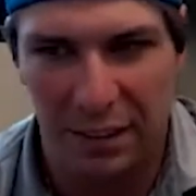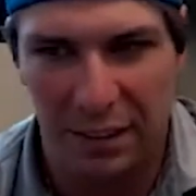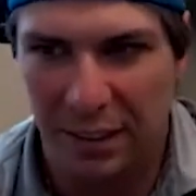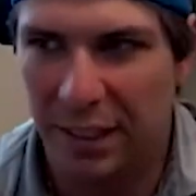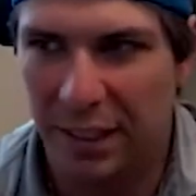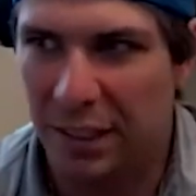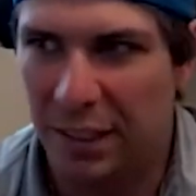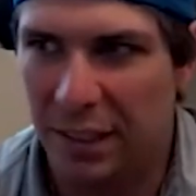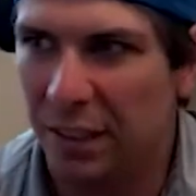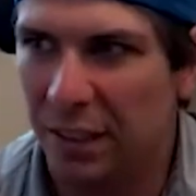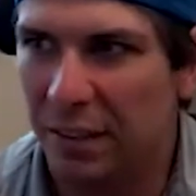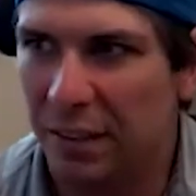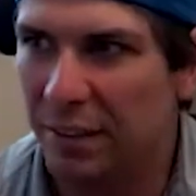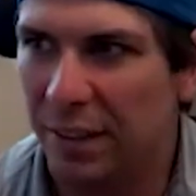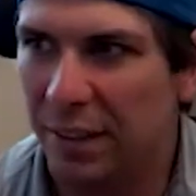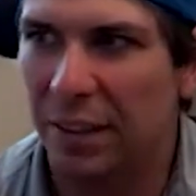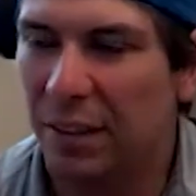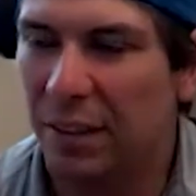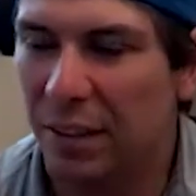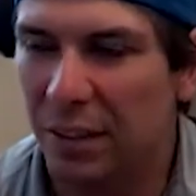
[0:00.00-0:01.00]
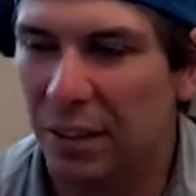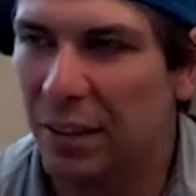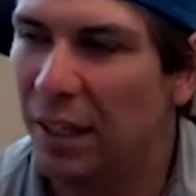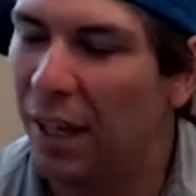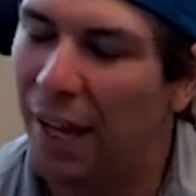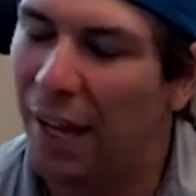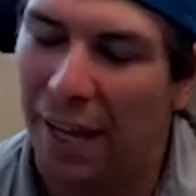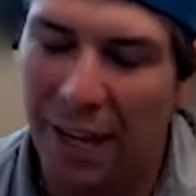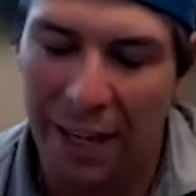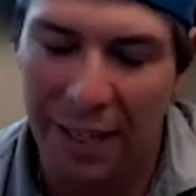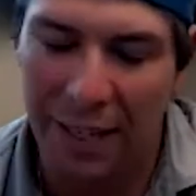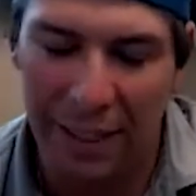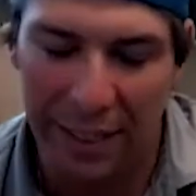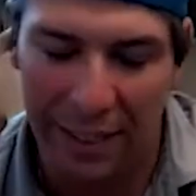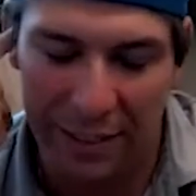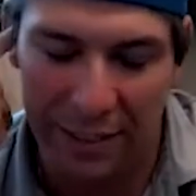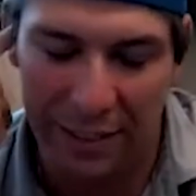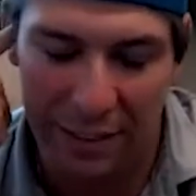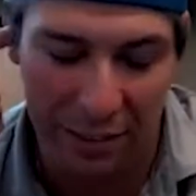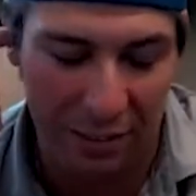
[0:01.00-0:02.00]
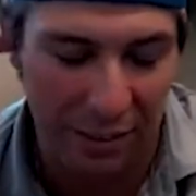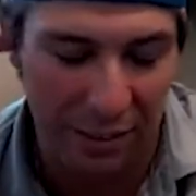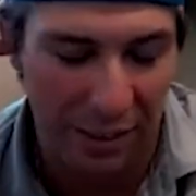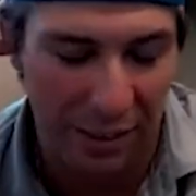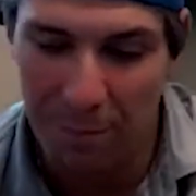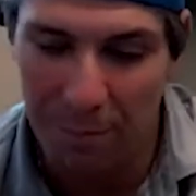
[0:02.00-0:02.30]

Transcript: Like, it's like I, it just